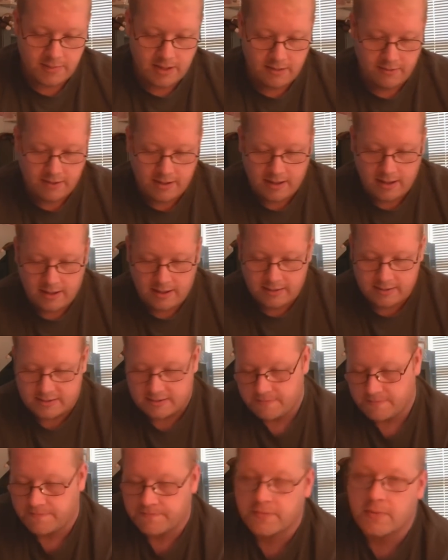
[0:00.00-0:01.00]
Anyway,
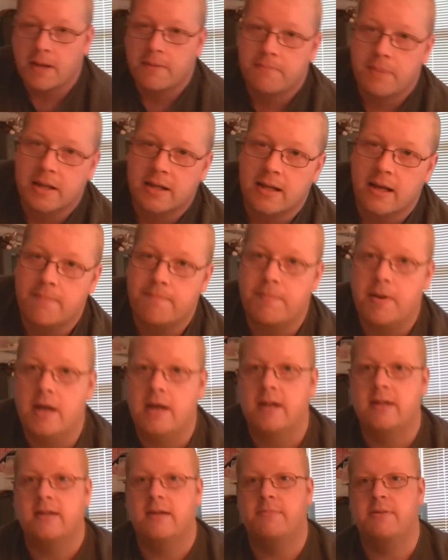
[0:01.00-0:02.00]
picked up
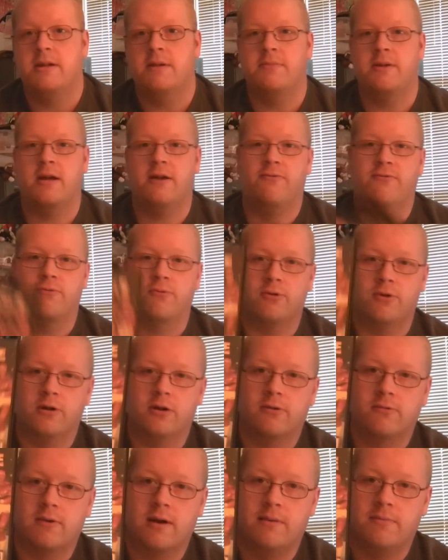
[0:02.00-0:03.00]
WWF
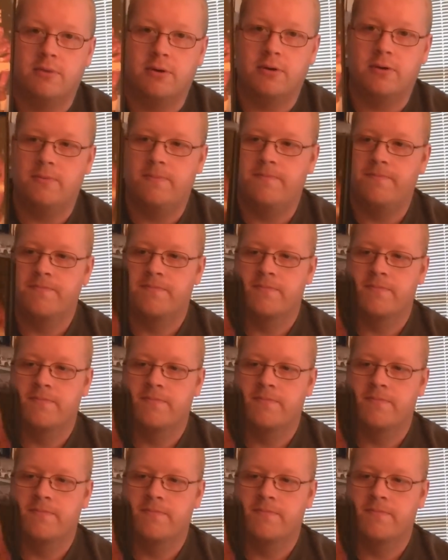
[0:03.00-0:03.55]
Royal Rumble